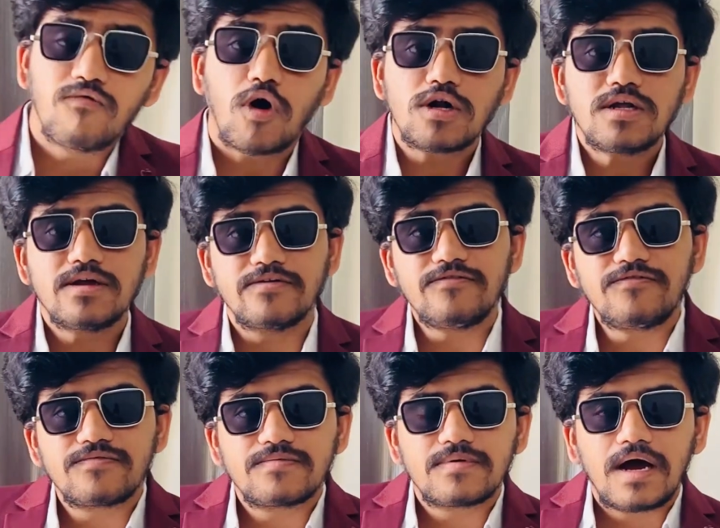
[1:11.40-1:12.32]
What if
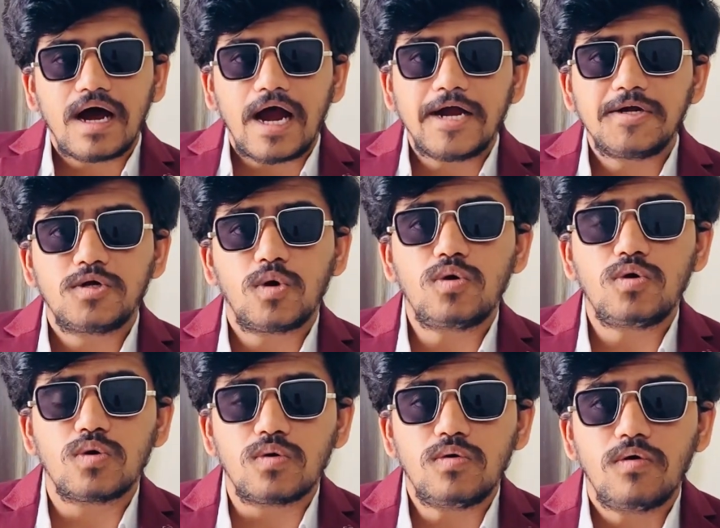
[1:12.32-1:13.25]
I don't
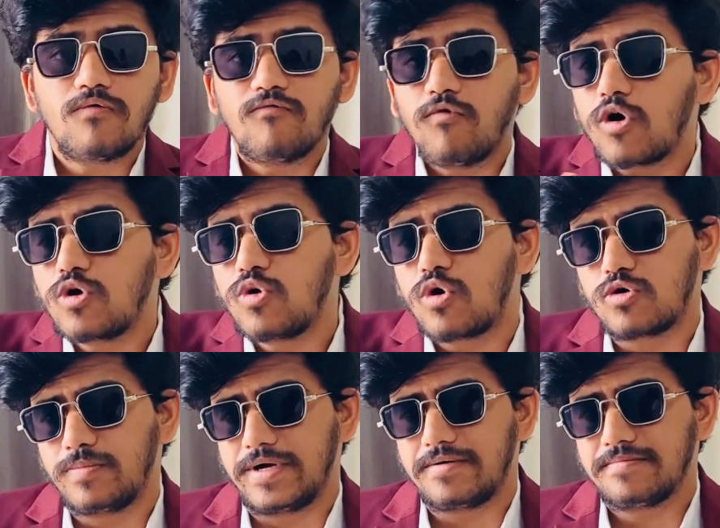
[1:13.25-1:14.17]
know what to
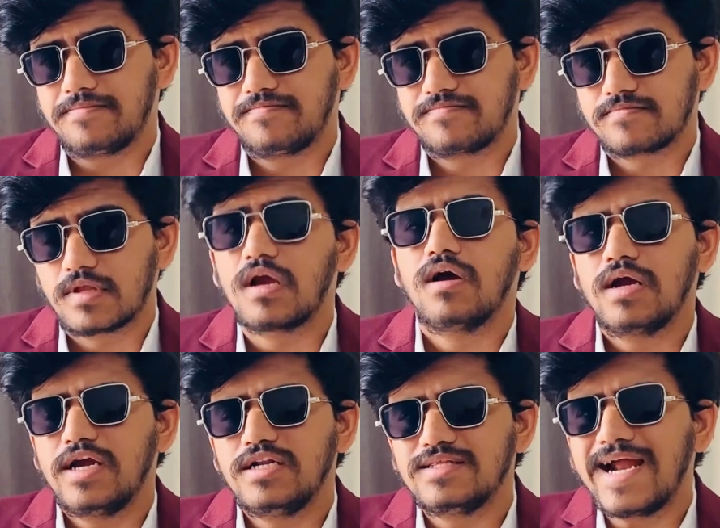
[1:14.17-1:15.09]
automate?
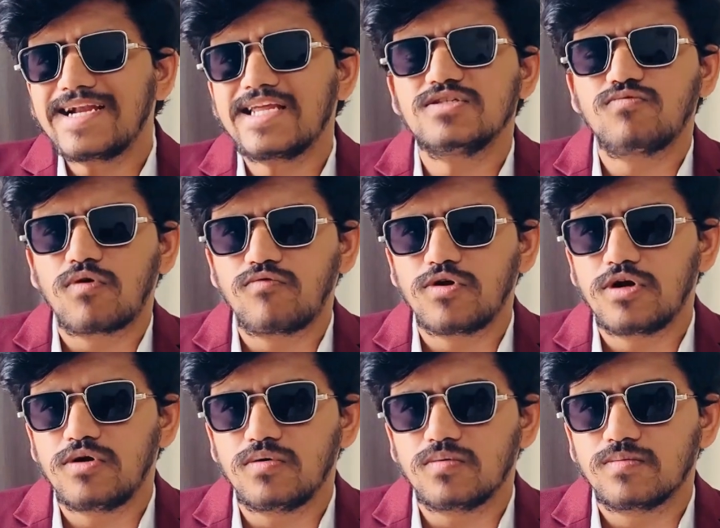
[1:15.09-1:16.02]
In that case, what would
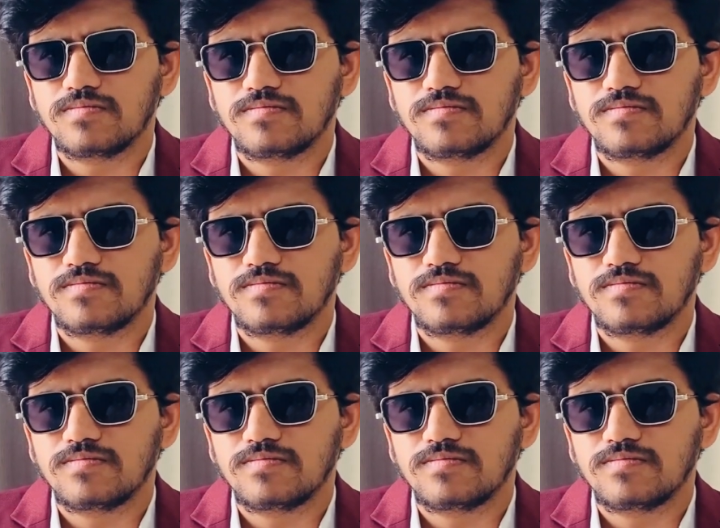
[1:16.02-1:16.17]
you do?